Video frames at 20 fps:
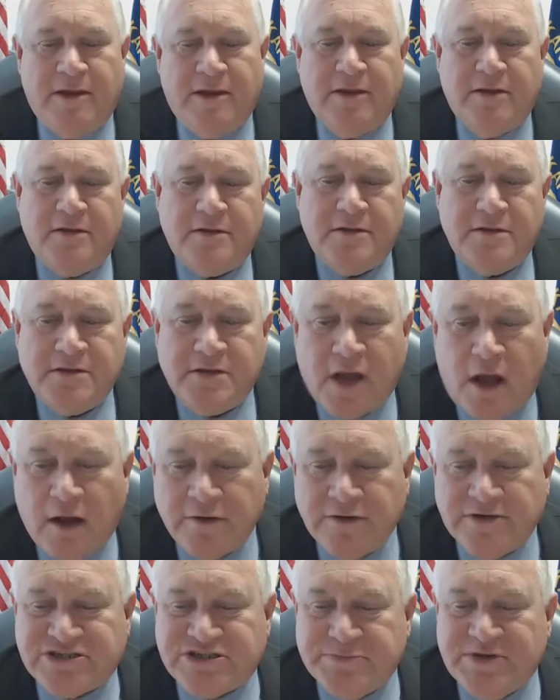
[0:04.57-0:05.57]
mean,
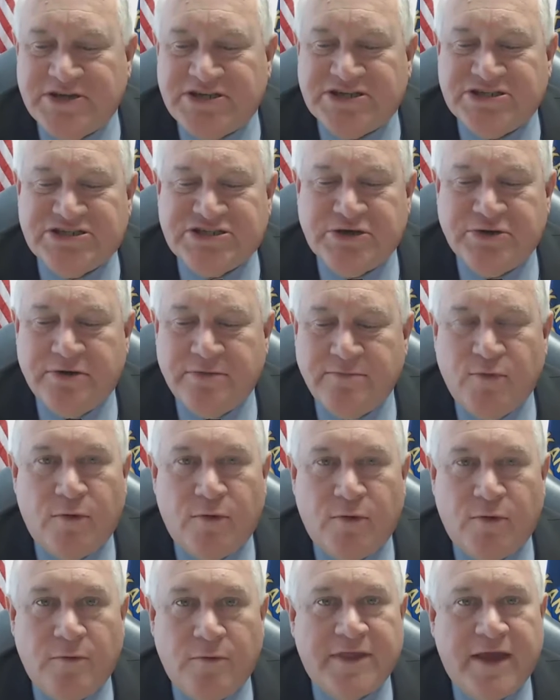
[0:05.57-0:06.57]
Congress should be concerned more
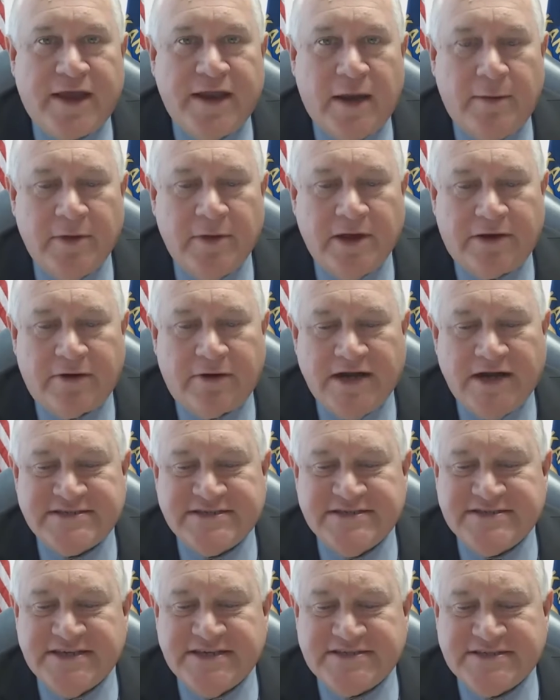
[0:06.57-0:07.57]
with the economic
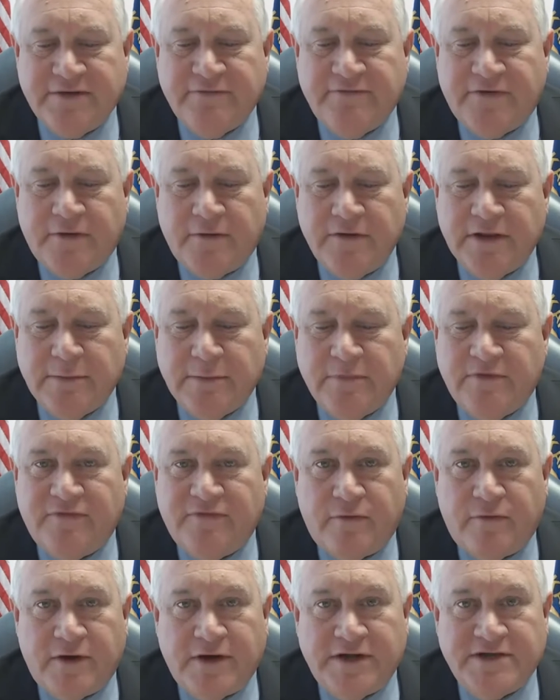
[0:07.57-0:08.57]
crisis that's unfolding
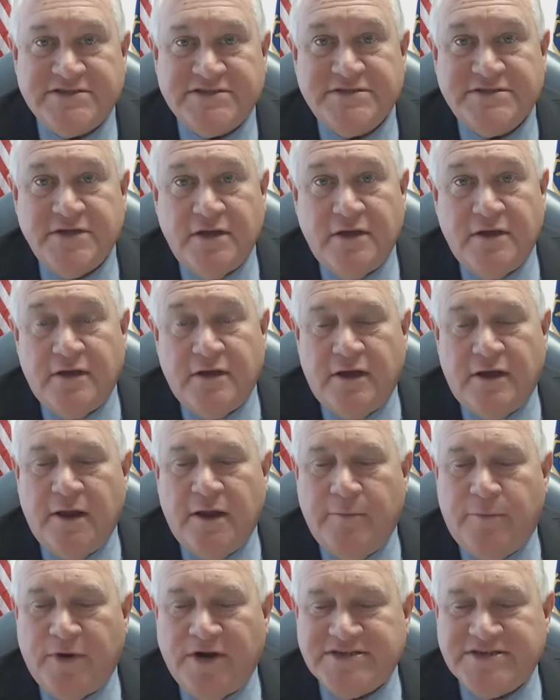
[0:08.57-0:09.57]
before us, an
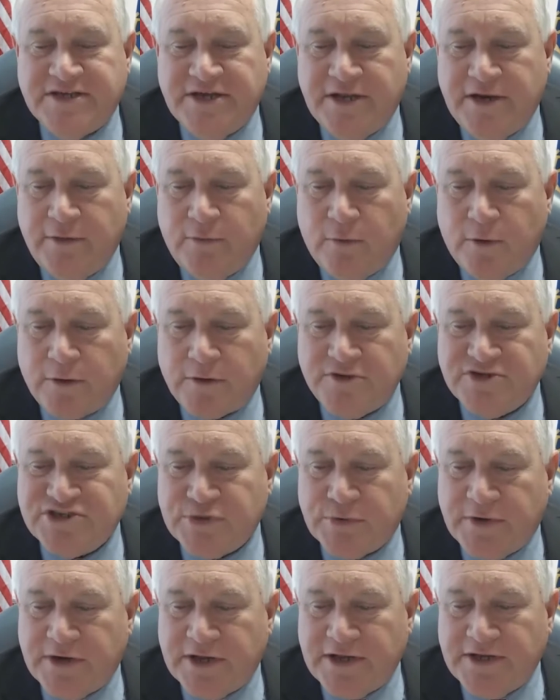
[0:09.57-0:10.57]
unprecedented worker
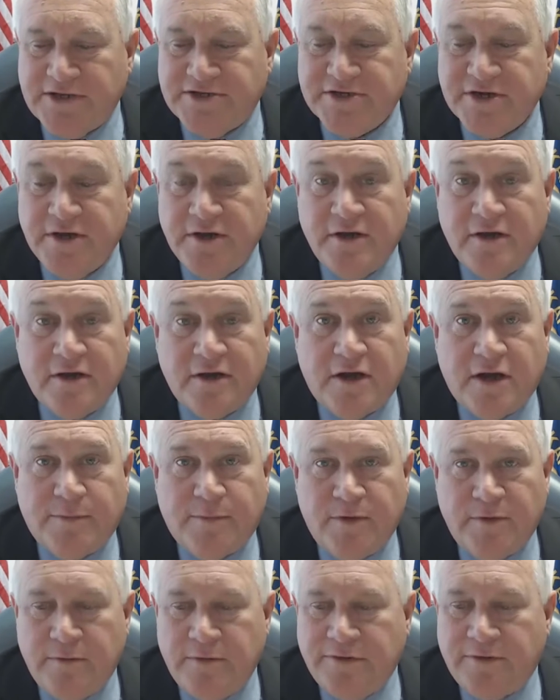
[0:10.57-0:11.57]
shortage
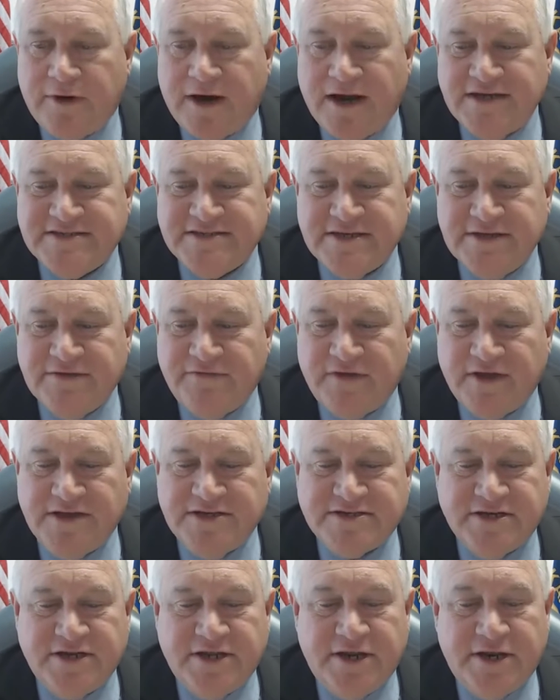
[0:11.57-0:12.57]
coupled with rising
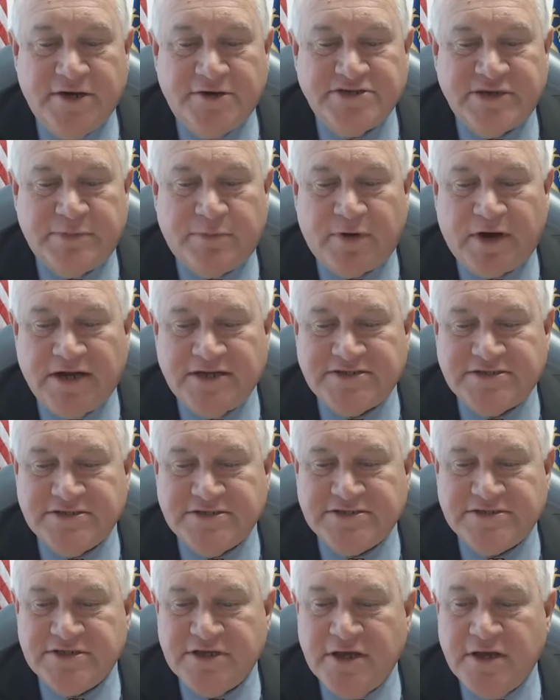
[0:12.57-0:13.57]
inflation and energy
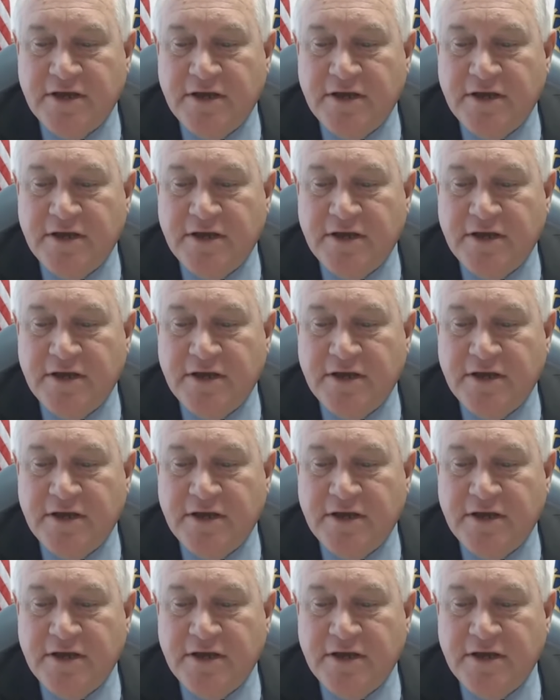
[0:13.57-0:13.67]
prices.